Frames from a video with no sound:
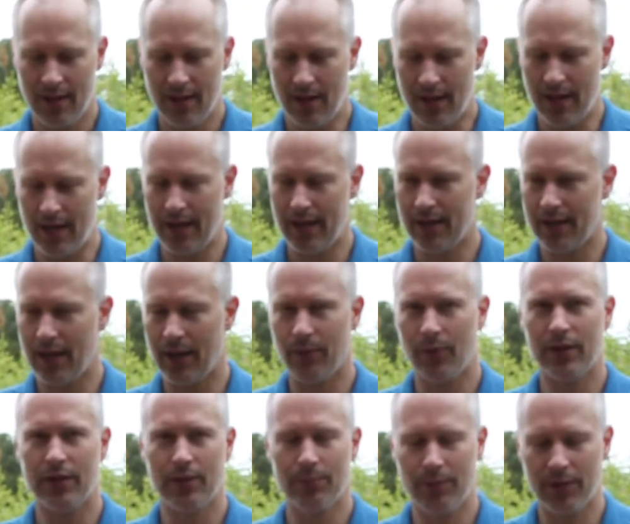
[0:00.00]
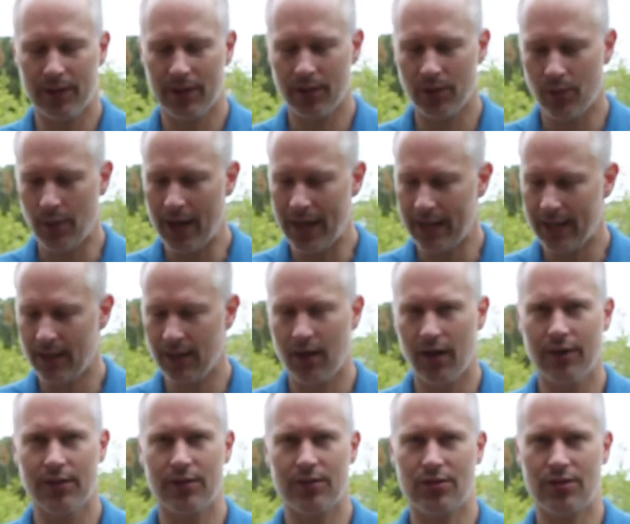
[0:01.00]
that when you put your weight
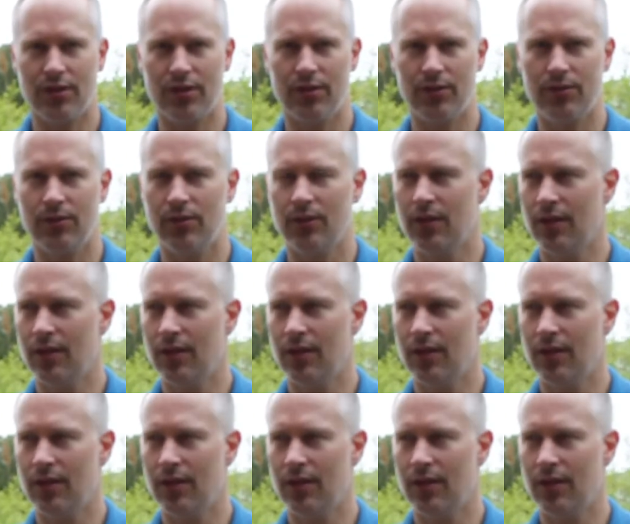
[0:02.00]
on the shoe,